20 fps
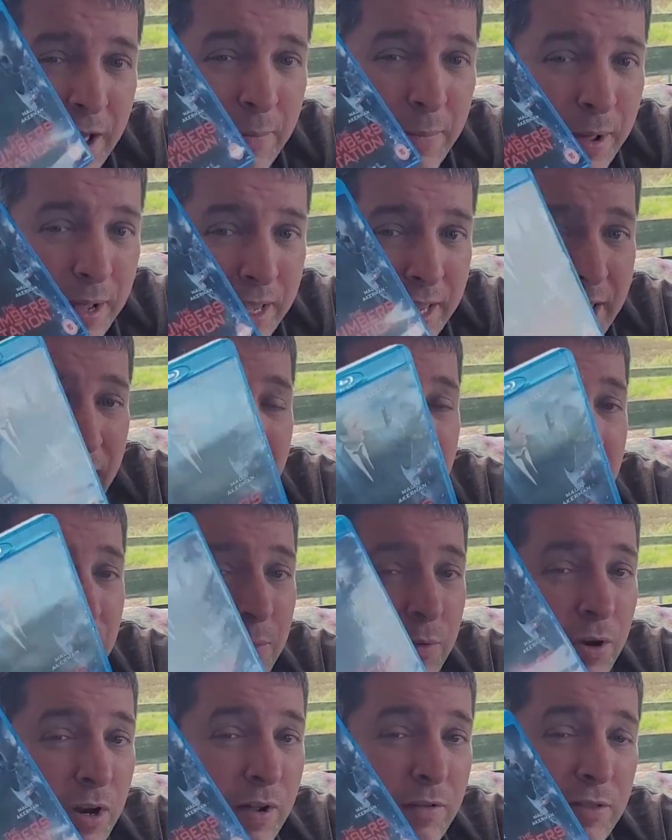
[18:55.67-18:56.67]
But again, I'm
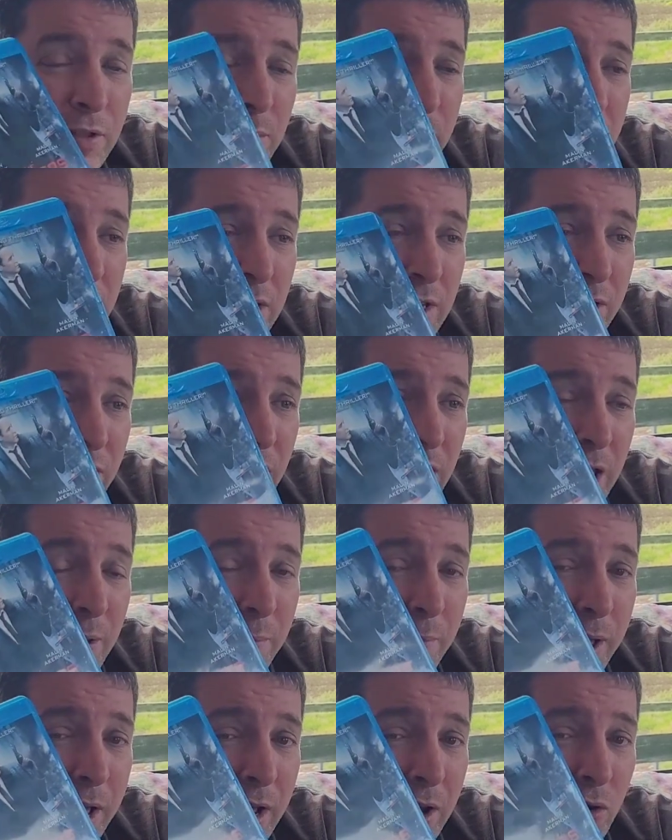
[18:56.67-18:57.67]
going to have to wait till I get
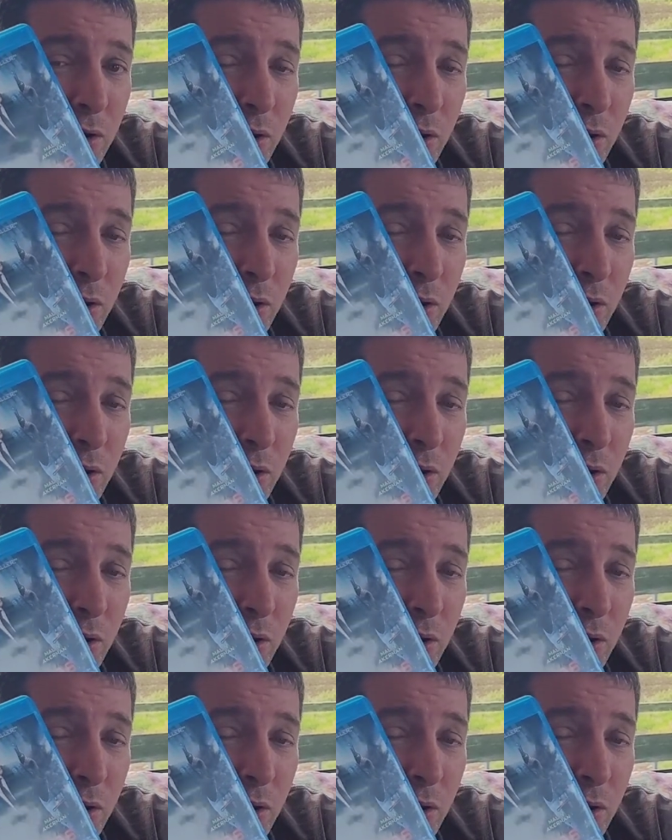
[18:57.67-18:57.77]
back